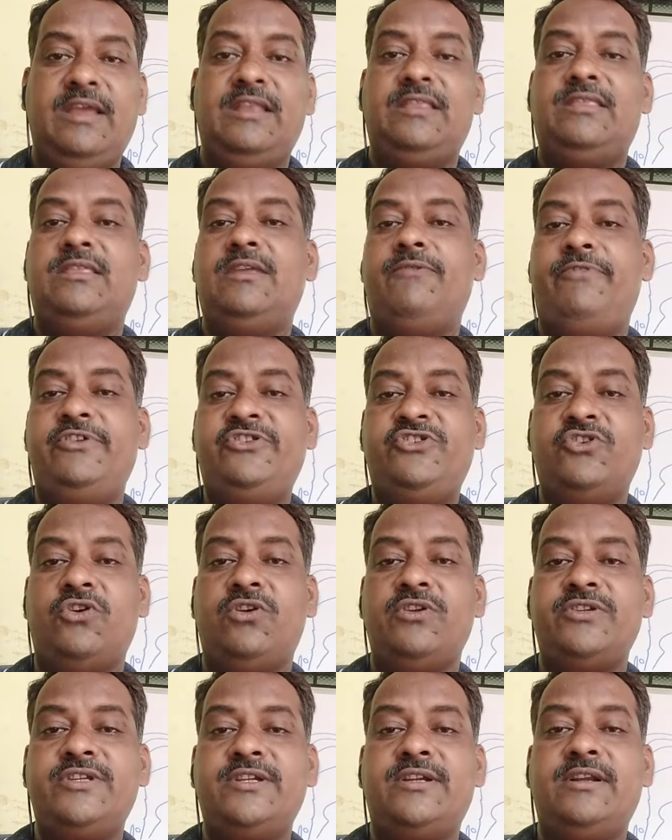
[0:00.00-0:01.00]
The
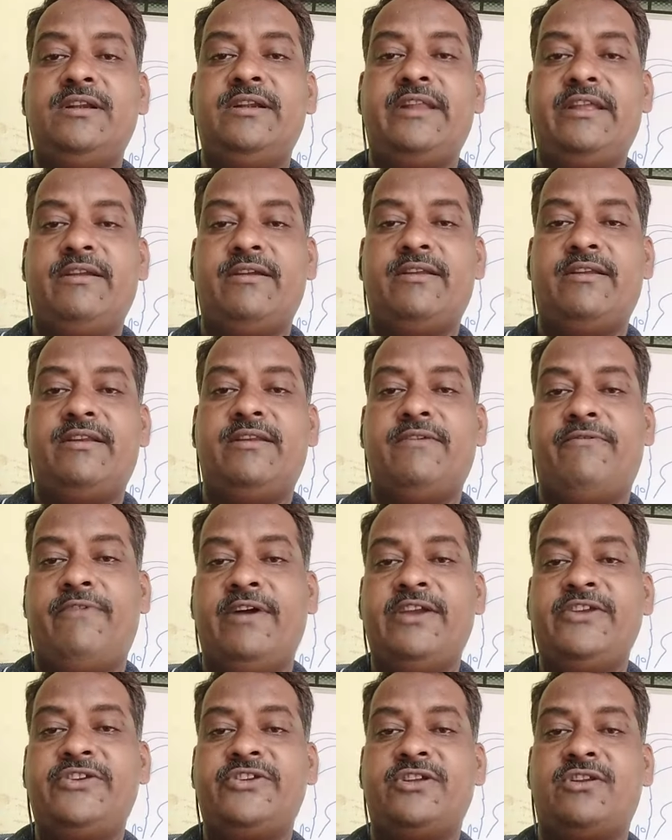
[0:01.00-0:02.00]
physiological the
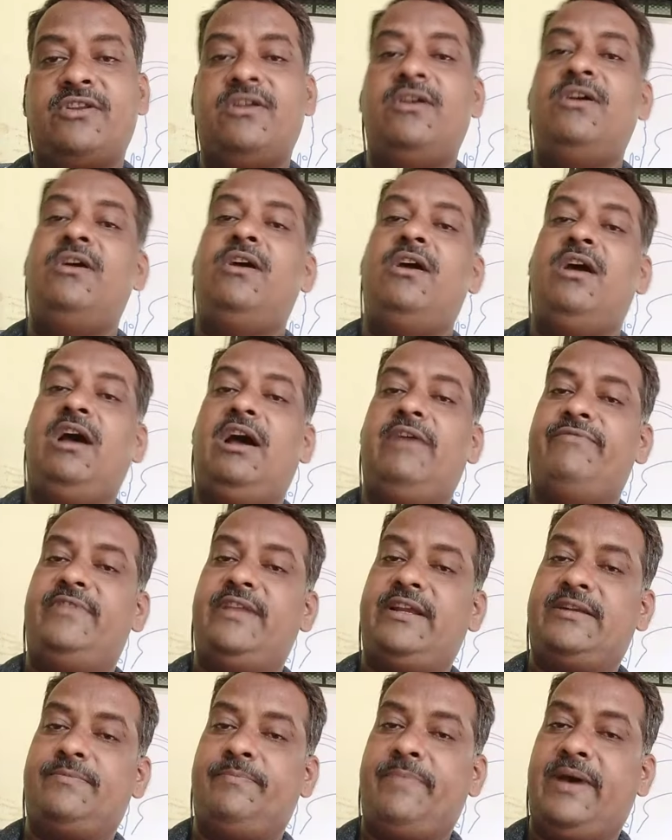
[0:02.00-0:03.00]
function of
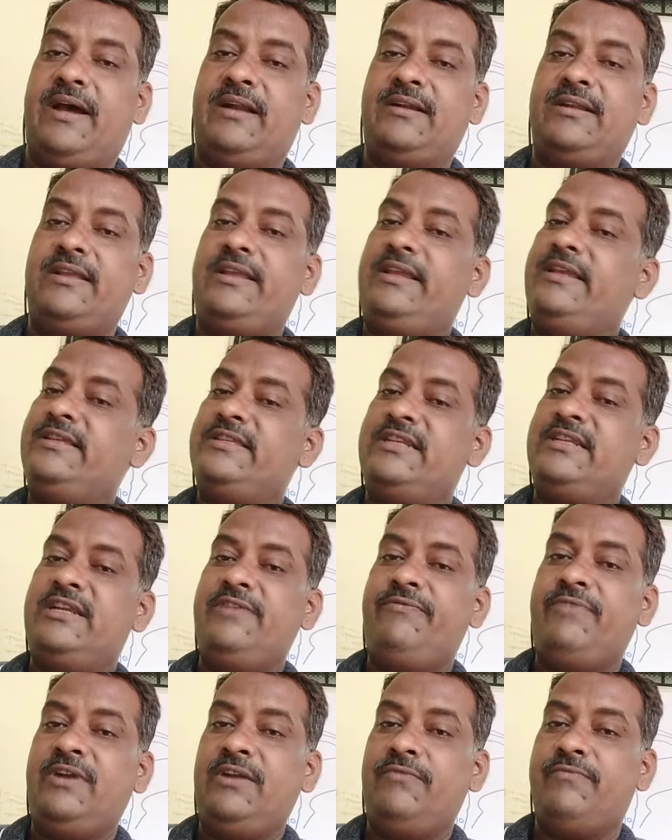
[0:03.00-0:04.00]
that part is a
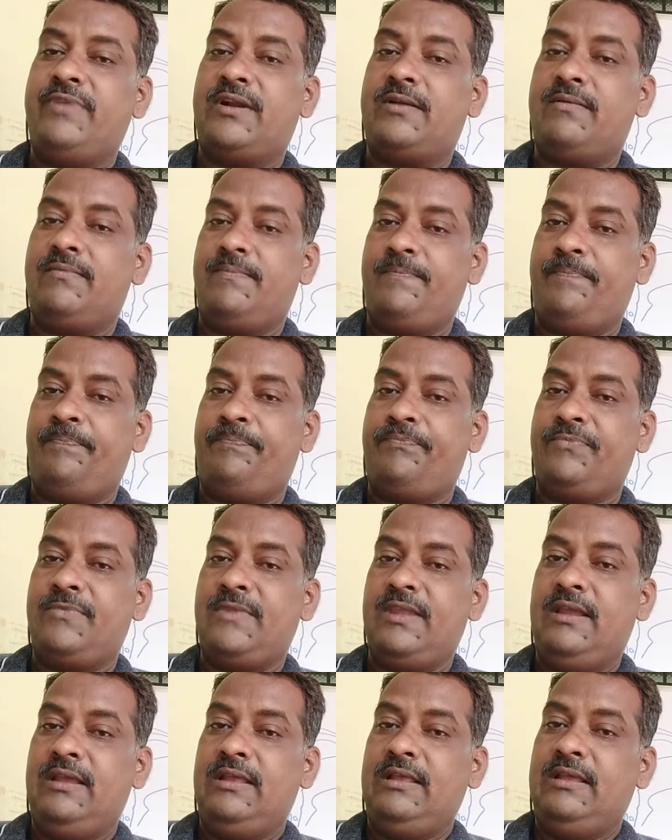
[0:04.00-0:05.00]
different one.
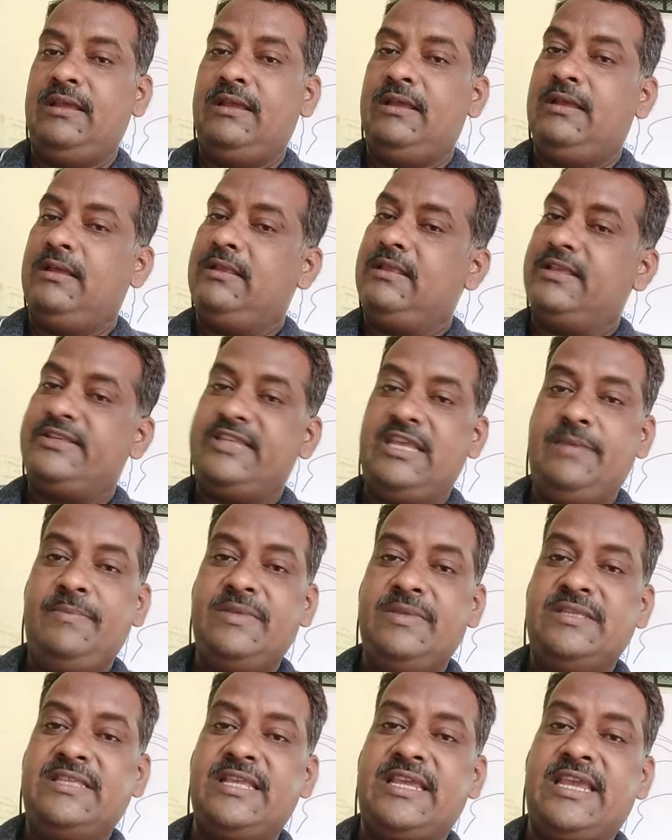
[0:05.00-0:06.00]
The same
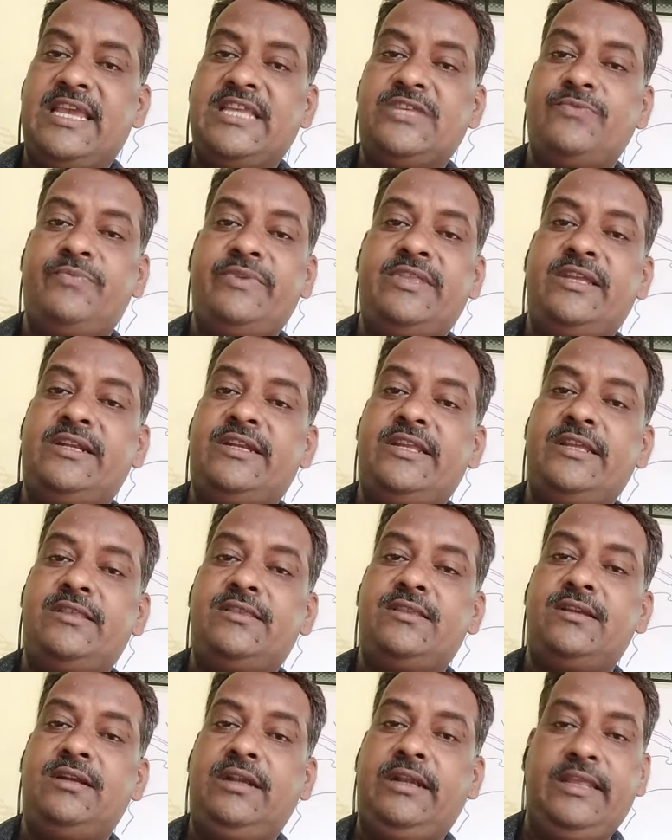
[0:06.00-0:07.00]
is the case with the teeth.
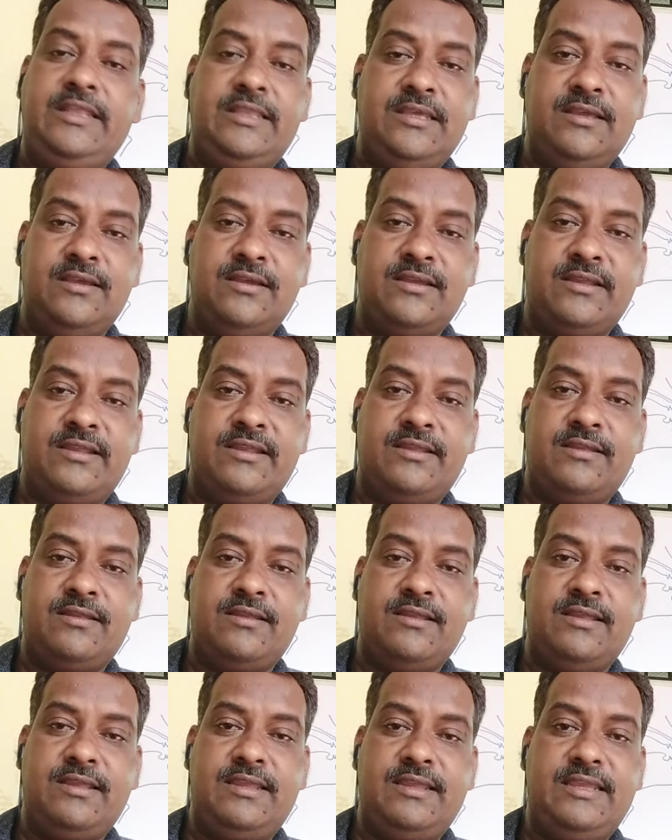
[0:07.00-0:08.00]
Teeth
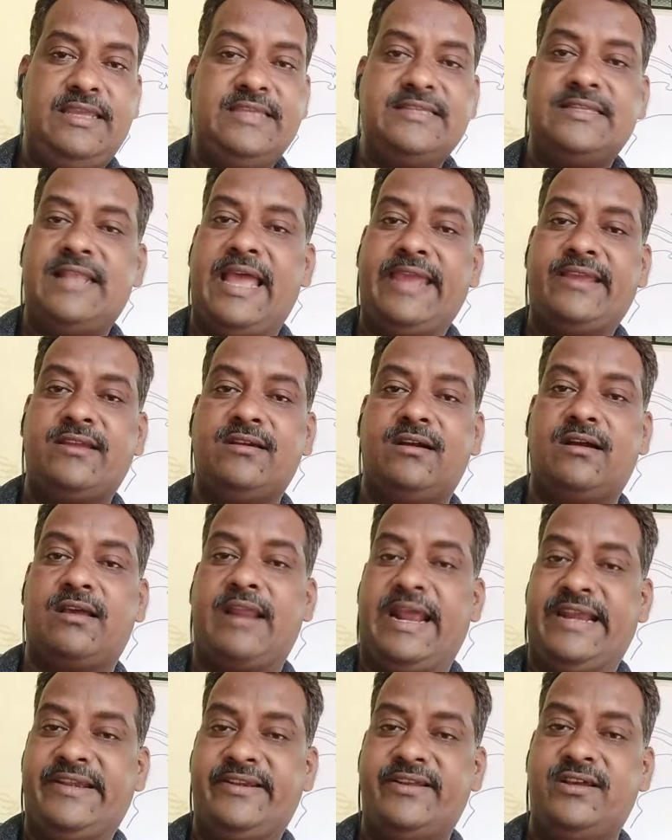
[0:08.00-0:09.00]
is like a
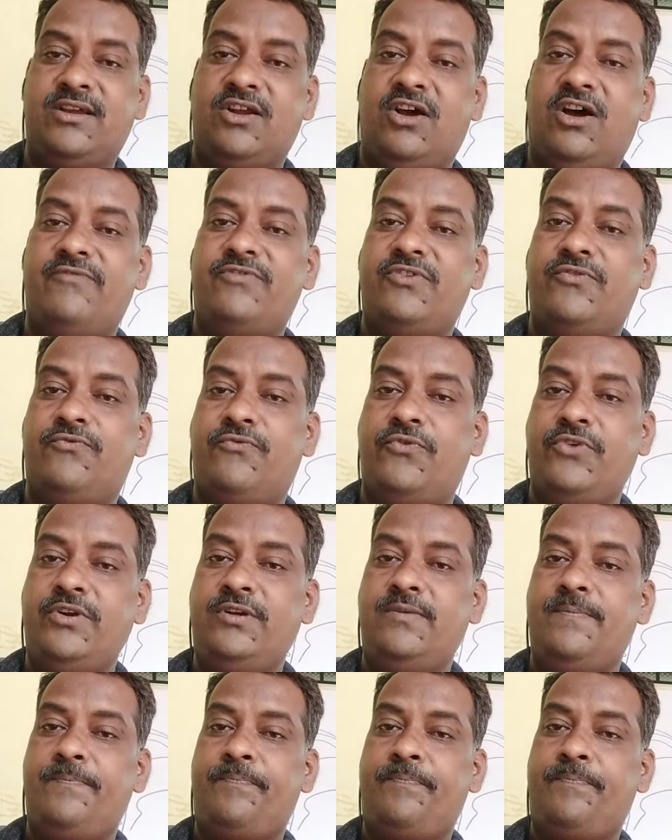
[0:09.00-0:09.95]
grinder of the food,